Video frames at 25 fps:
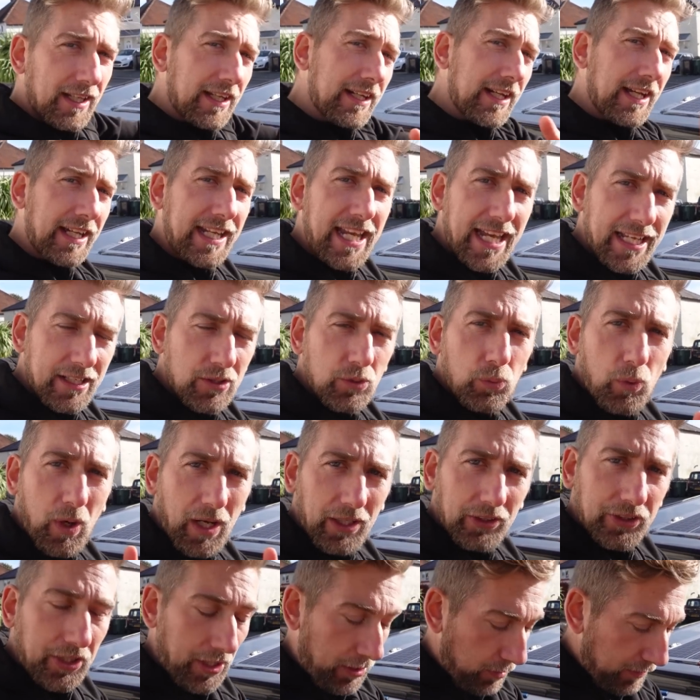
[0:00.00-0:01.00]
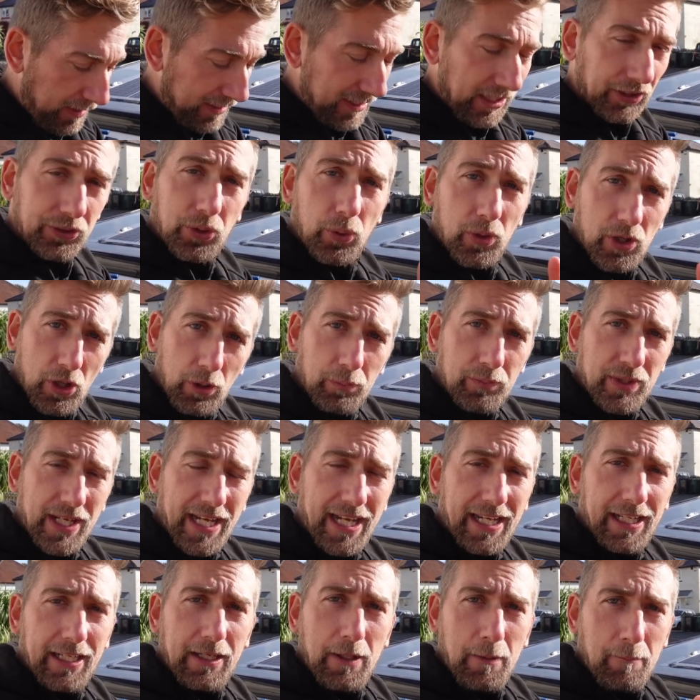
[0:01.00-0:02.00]
And again, what I'll do is I'll do an
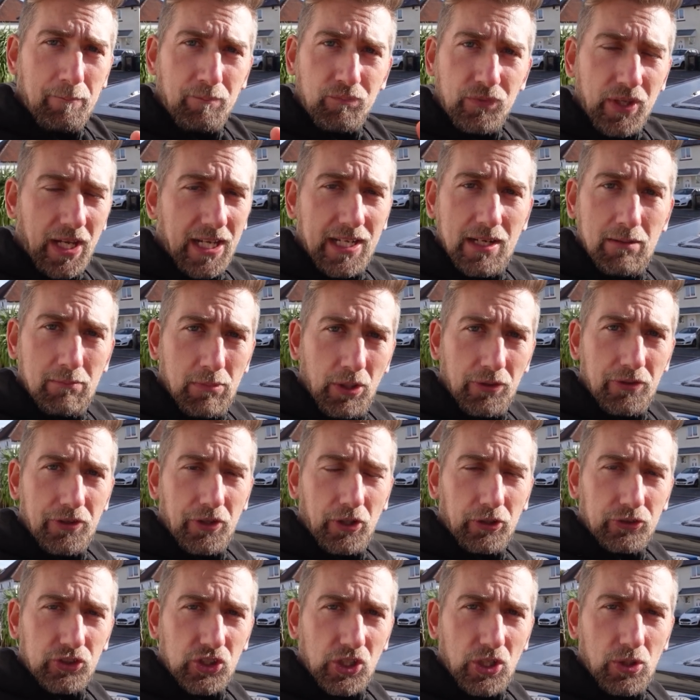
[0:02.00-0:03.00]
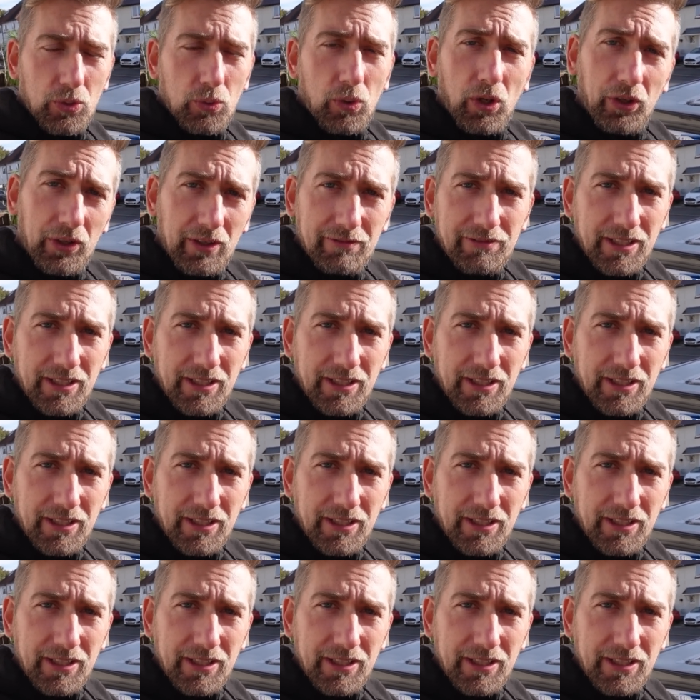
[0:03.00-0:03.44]
update in a month or two on a